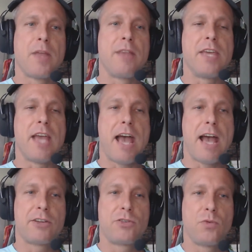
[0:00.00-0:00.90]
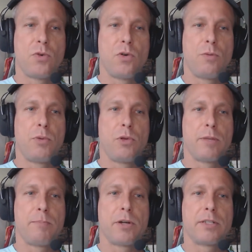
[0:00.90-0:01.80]
The actual
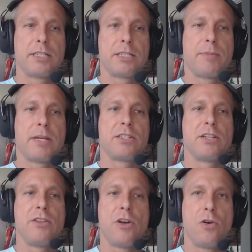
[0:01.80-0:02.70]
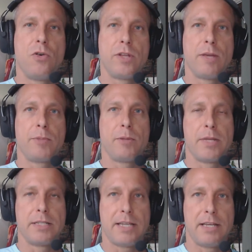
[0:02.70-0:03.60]
Bullion participation node
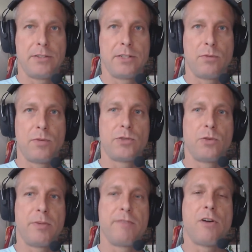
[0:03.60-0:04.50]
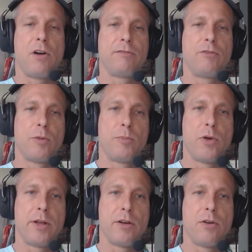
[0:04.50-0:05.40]
implementation, which will be Vault
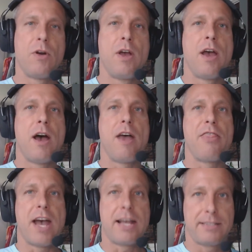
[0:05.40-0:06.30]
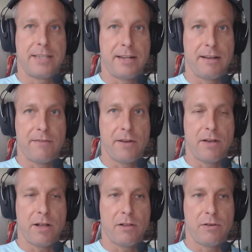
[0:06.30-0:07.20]
4.0, that's getting
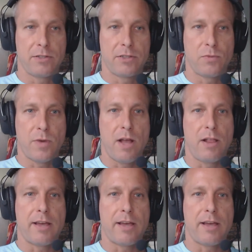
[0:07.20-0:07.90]
very close as well.